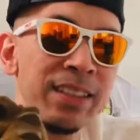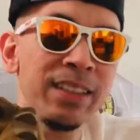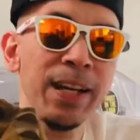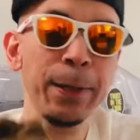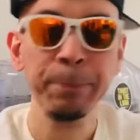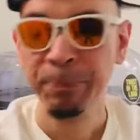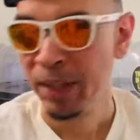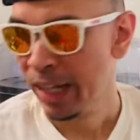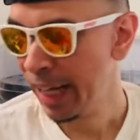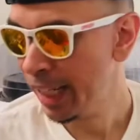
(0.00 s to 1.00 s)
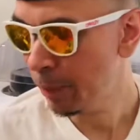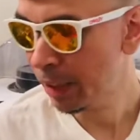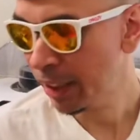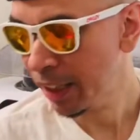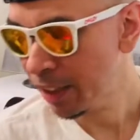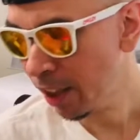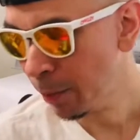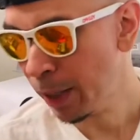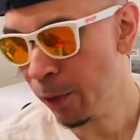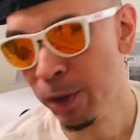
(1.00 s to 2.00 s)
today. And I'm excited to talk
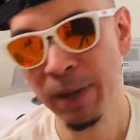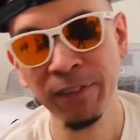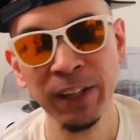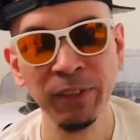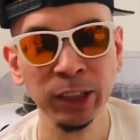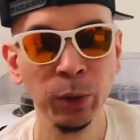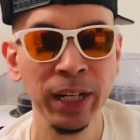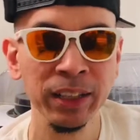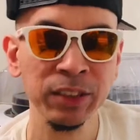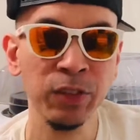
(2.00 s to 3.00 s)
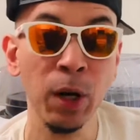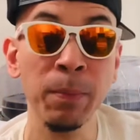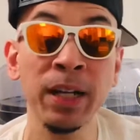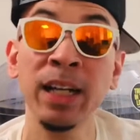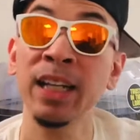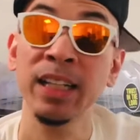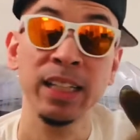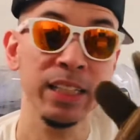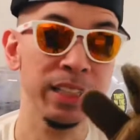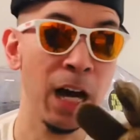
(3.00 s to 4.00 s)
about one of my favorite loadouts from
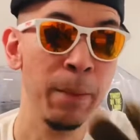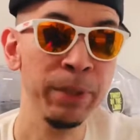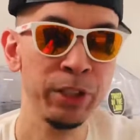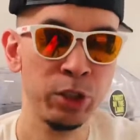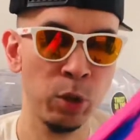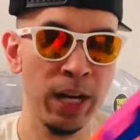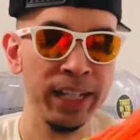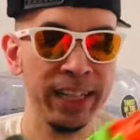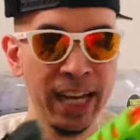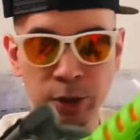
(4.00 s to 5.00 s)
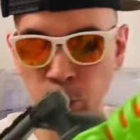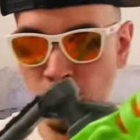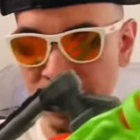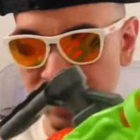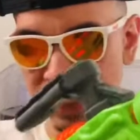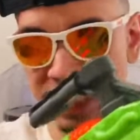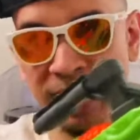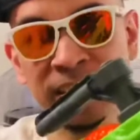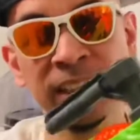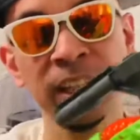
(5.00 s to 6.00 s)
Zombie Strike. That's right, it
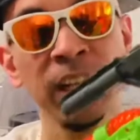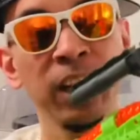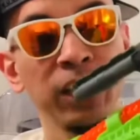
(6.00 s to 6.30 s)
is the